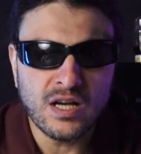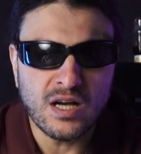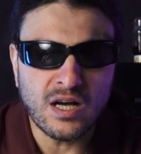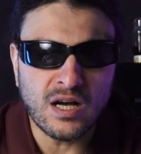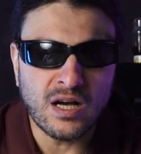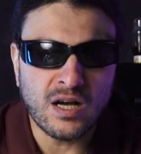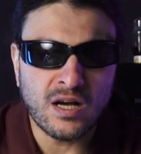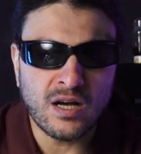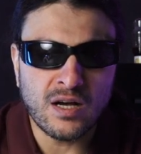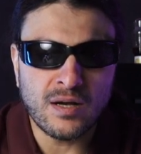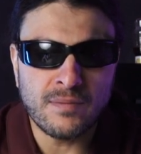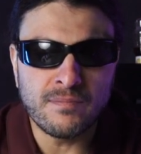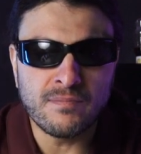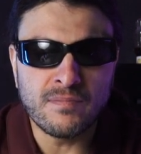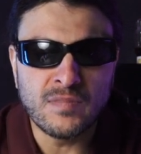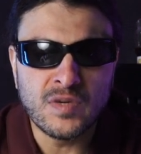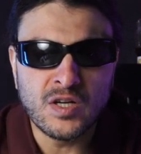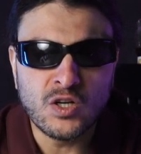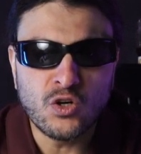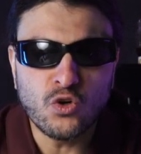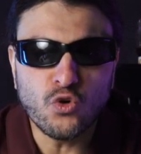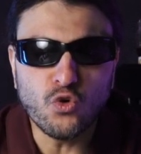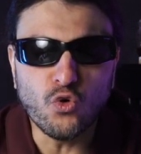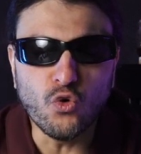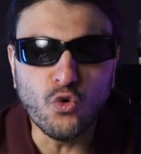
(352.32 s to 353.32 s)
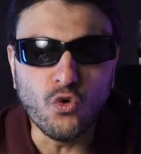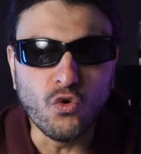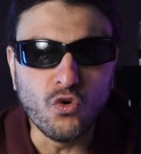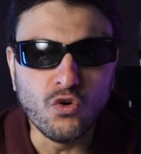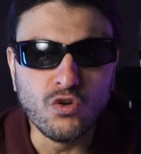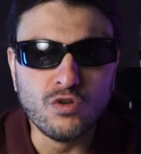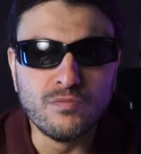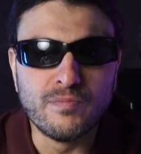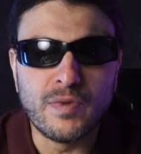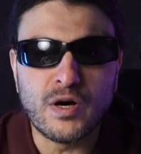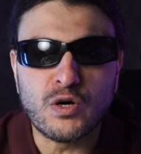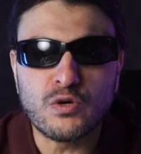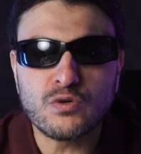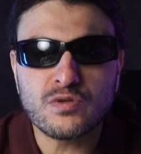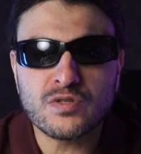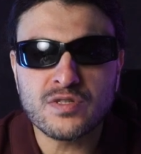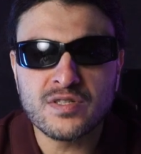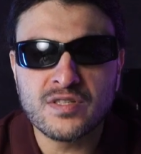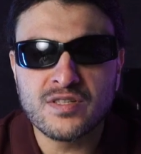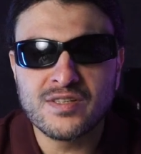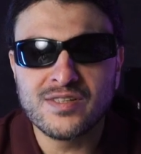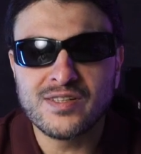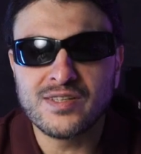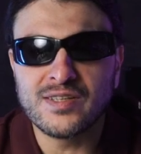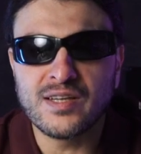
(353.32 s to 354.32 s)

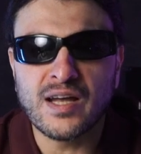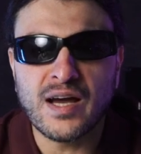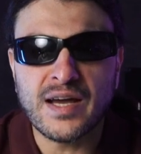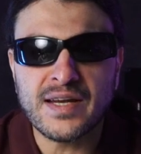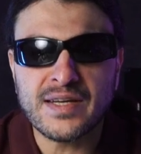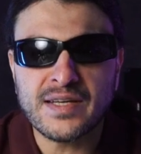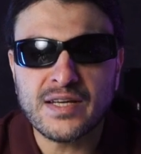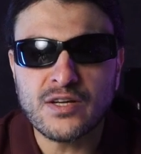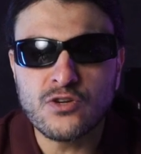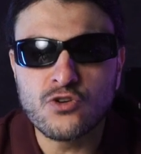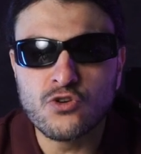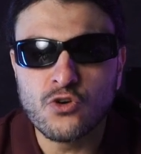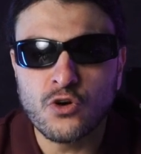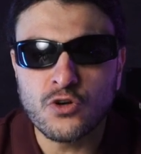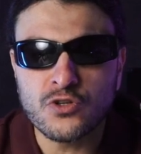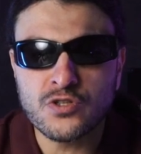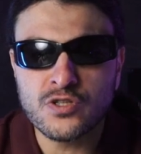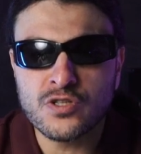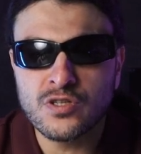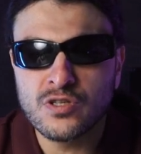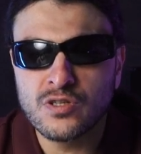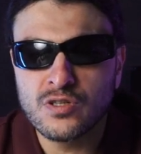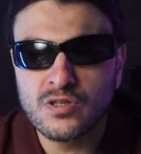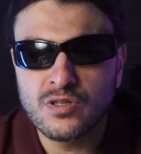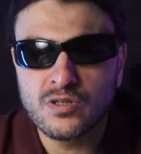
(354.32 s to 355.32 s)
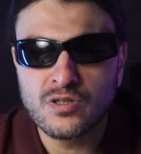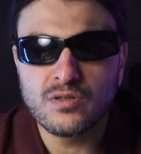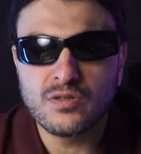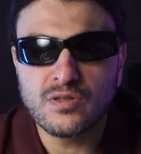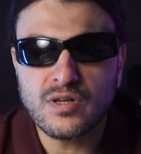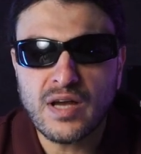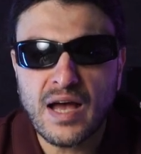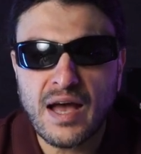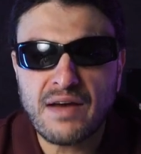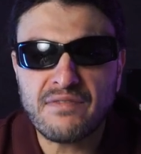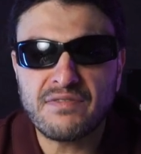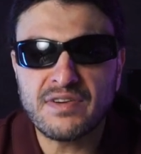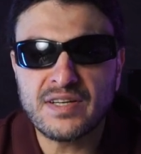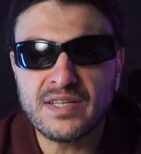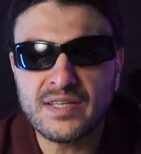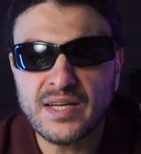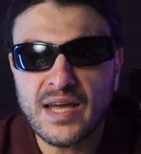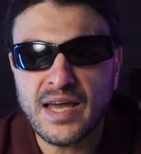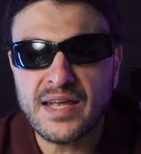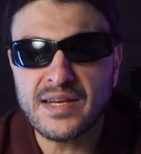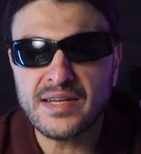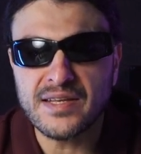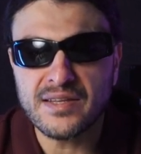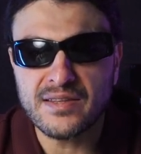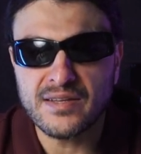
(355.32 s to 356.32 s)
almost like not having
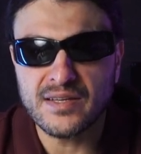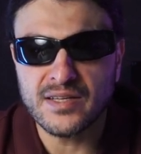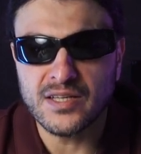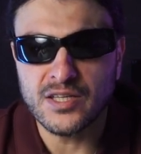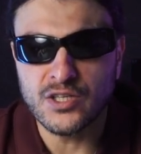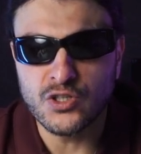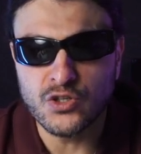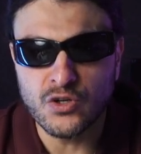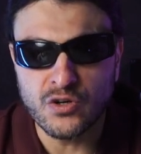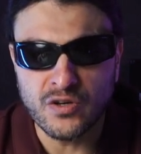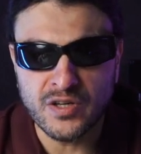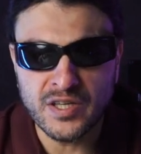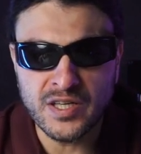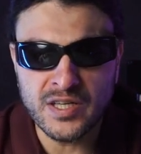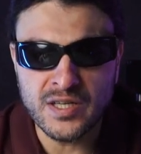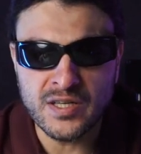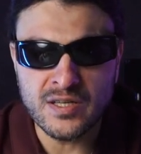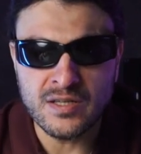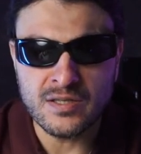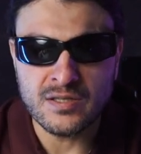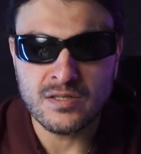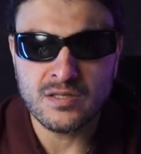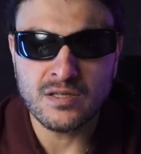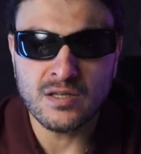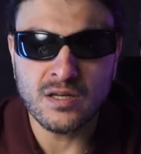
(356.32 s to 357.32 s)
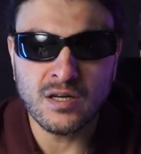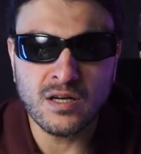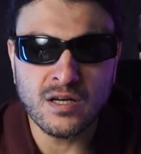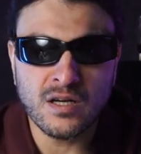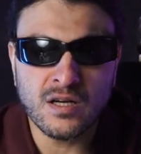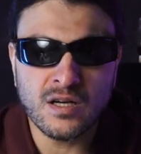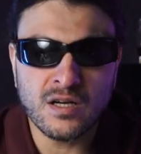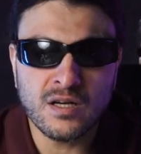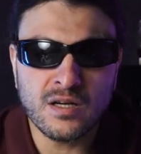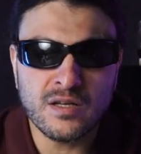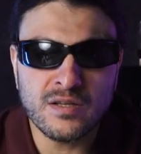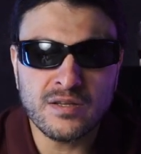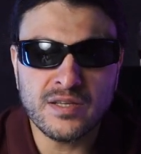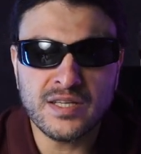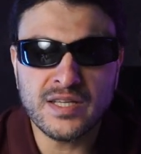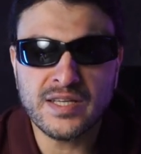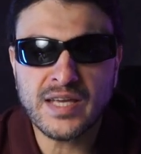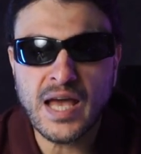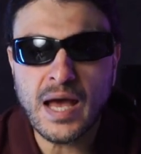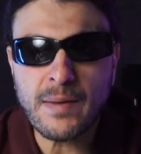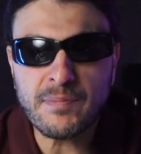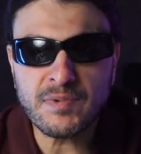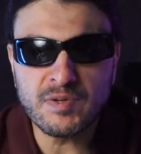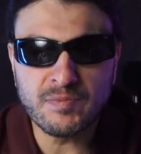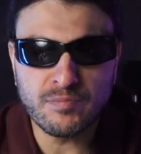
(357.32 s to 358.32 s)
anything in your ears. The
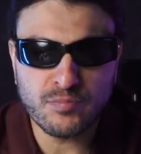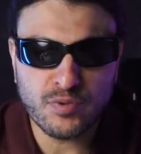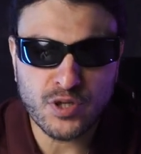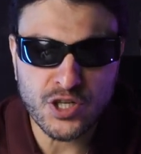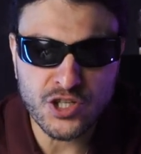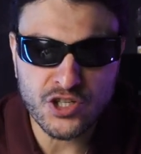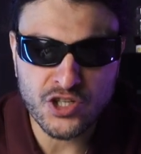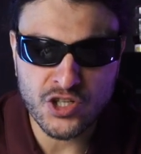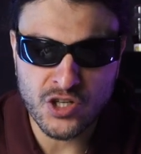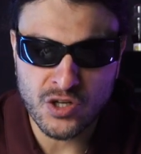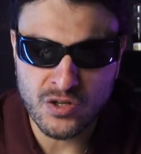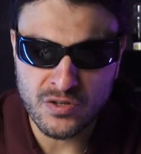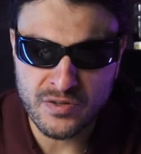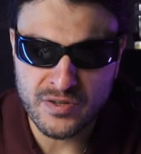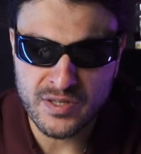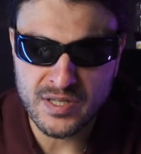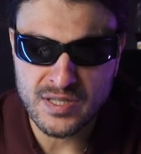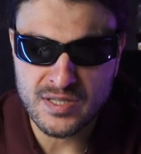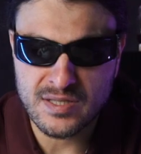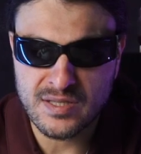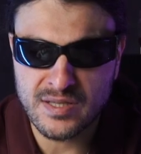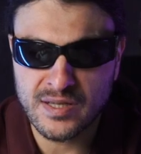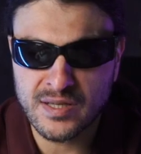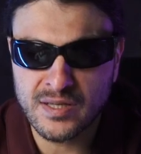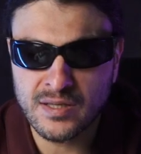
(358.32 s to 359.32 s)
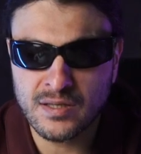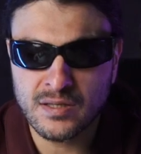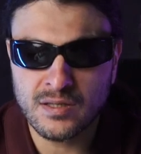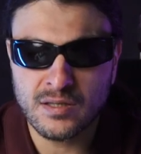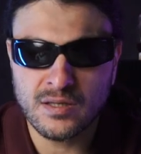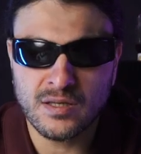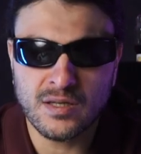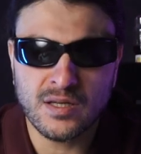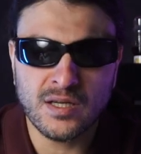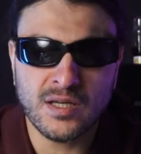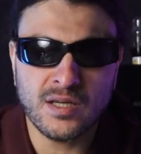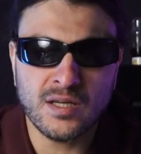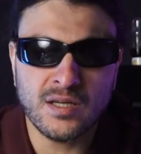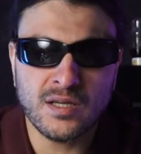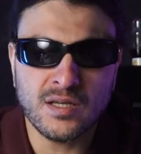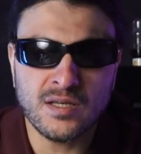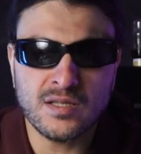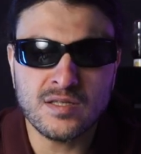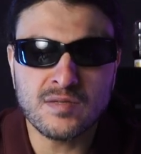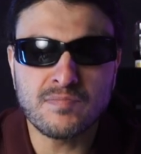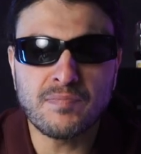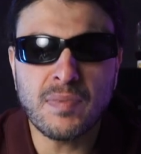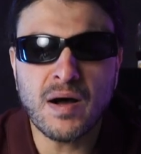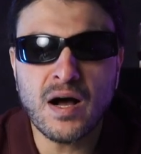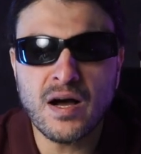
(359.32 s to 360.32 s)
cabin pressure on this thing
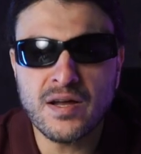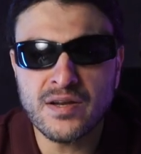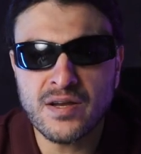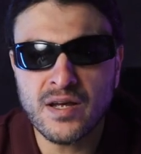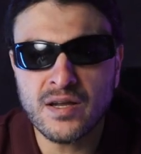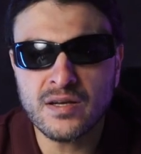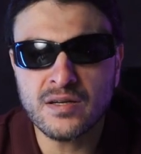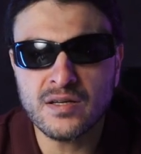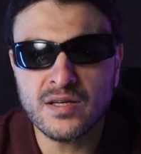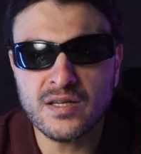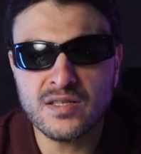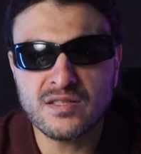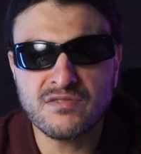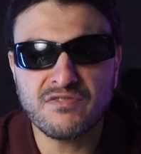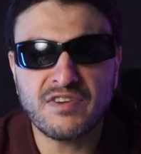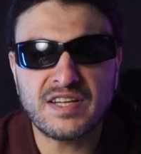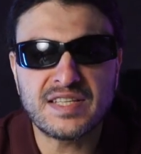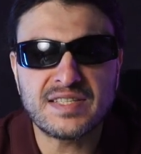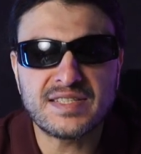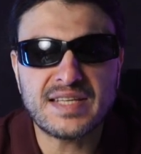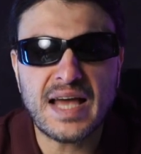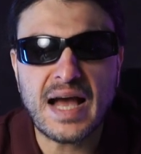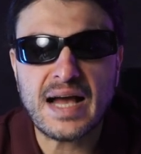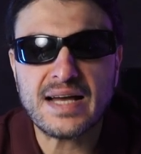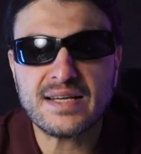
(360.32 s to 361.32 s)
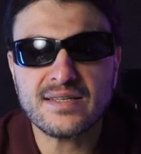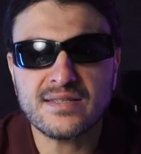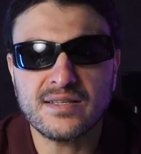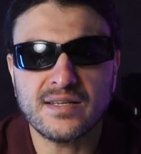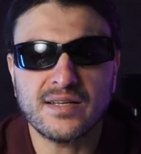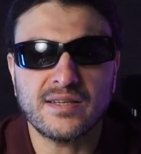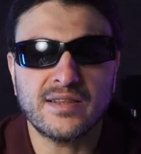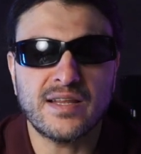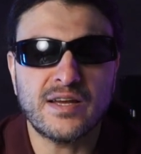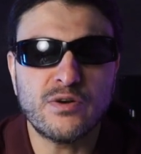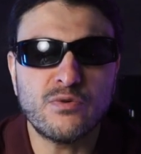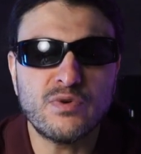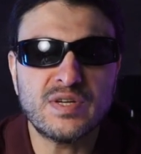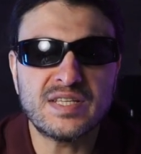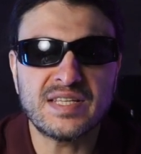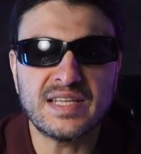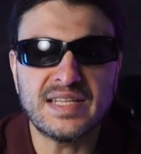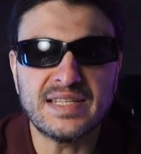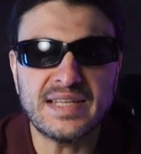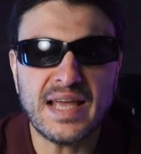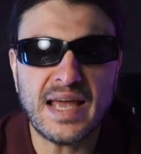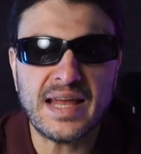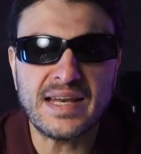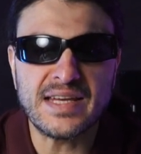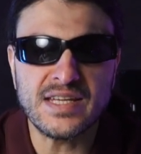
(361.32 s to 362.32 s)
is bar none. It's fantastic. There
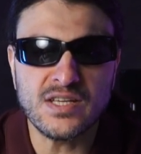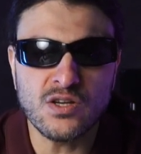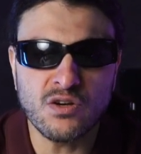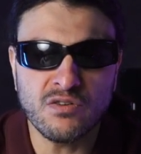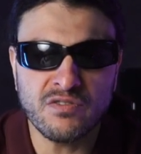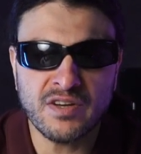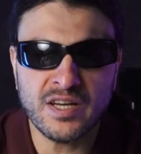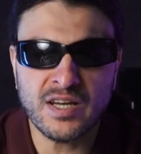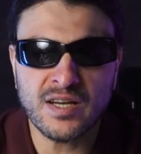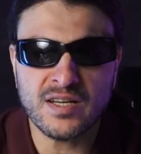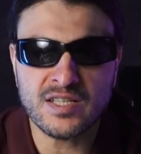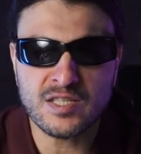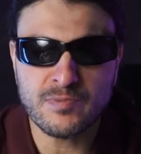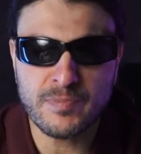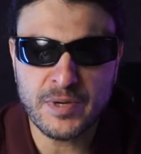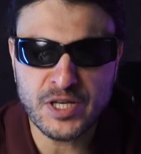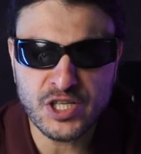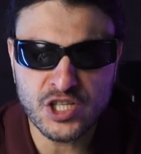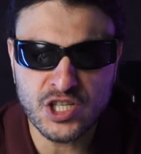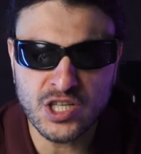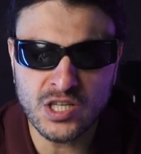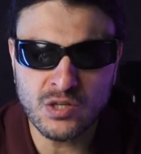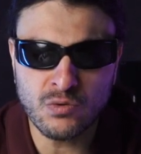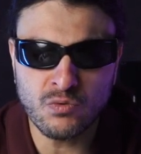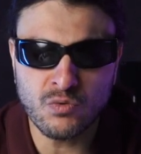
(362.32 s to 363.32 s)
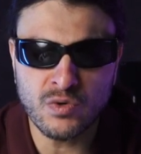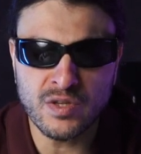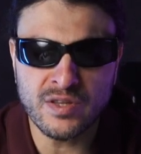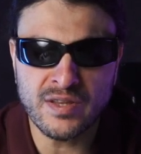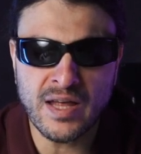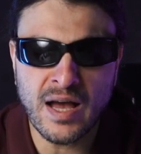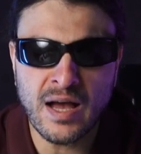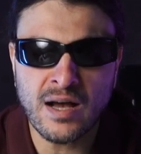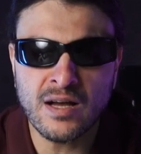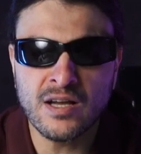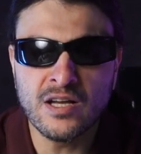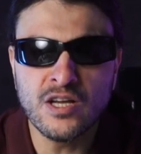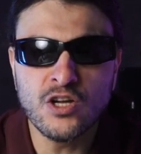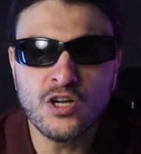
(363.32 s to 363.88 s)
isn't any of it, especially with that